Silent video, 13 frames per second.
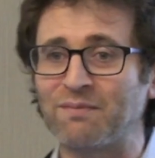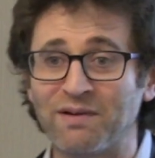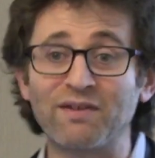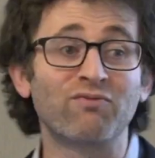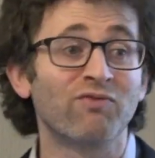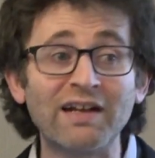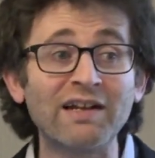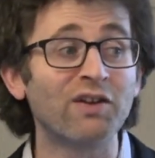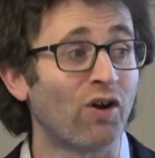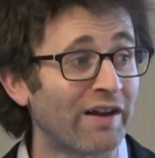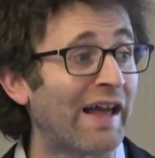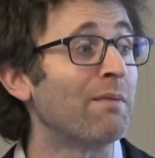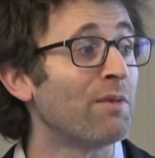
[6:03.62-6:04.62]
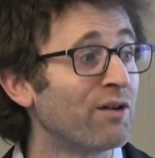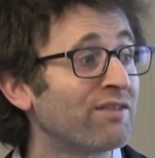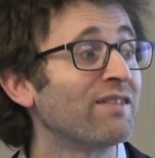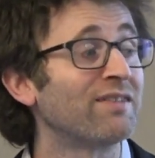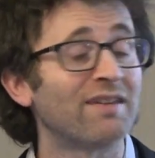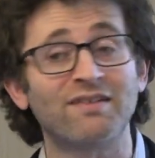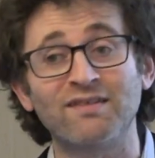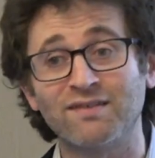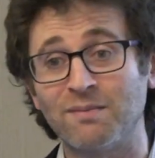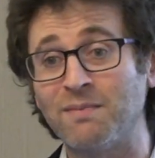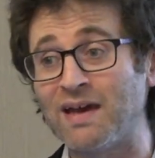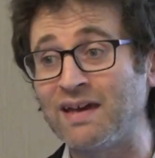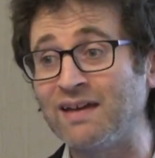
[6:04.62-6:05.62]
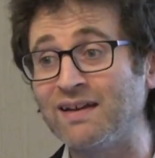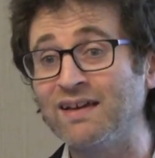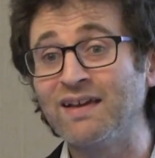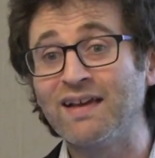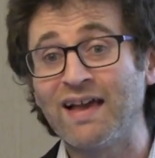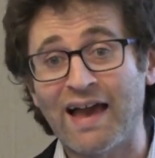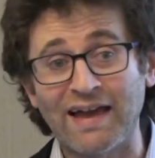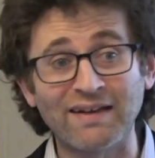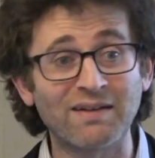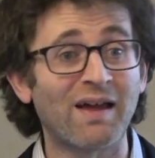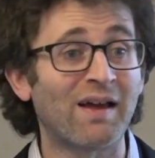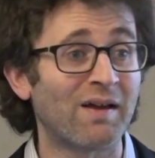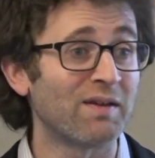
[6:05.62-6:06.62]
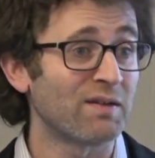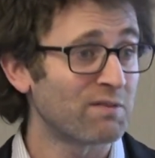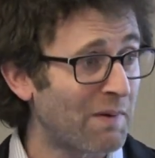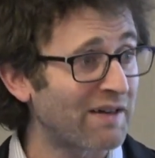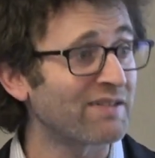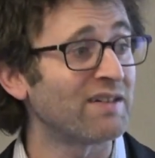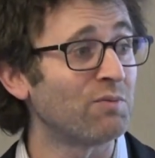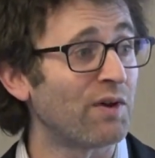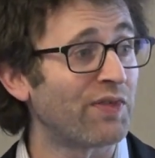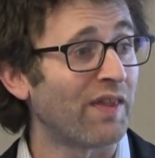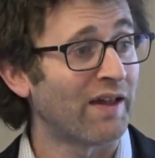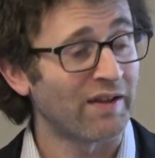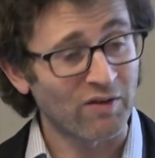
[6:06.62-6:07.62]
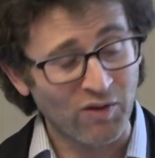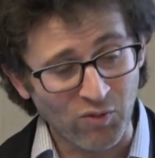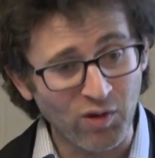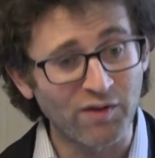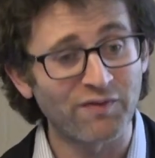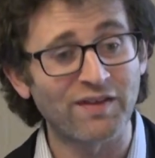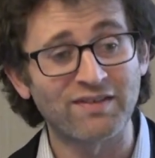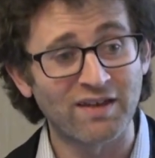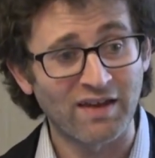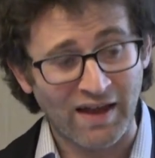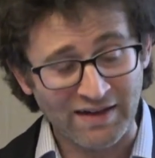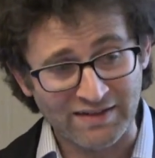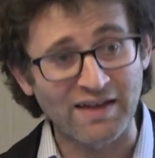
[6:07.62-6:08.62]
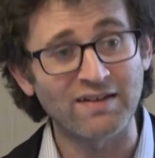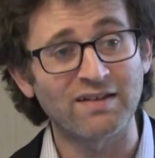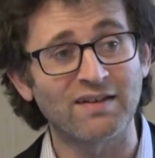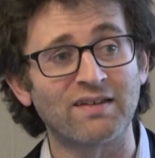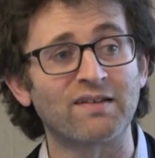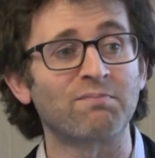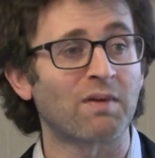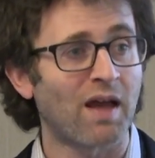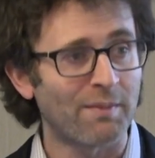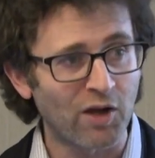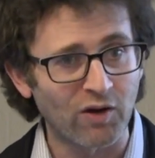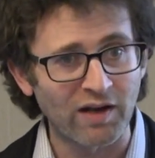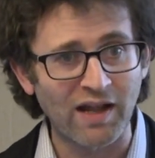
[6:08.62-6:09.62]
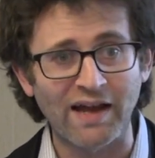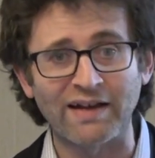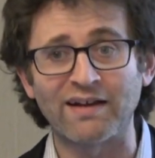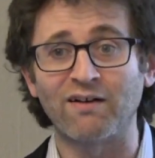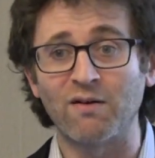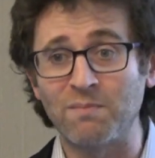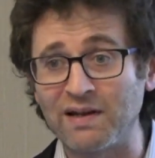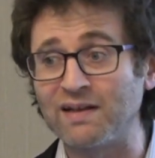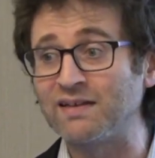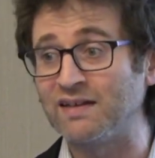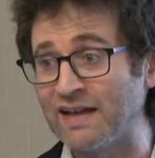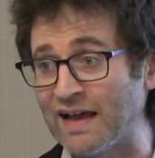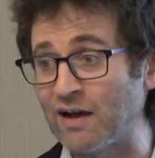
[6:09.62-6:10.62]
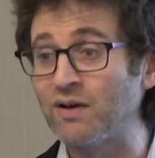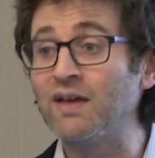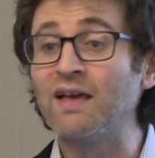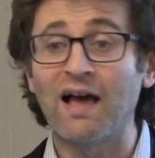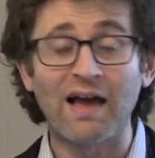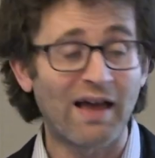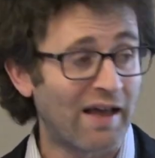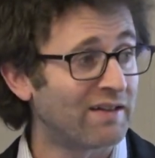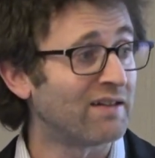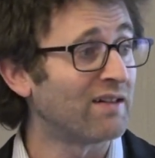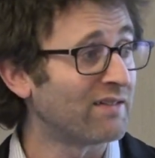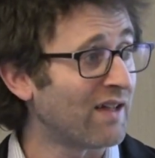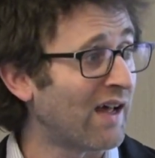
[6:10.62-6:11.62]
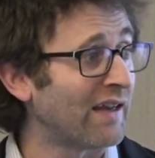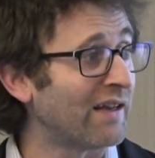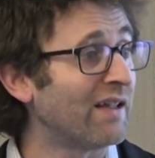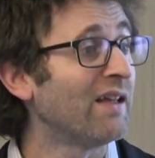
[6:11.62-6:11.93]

but it's really not how most decisions are made. And especially with all of this data that's coming online, and our ability now to design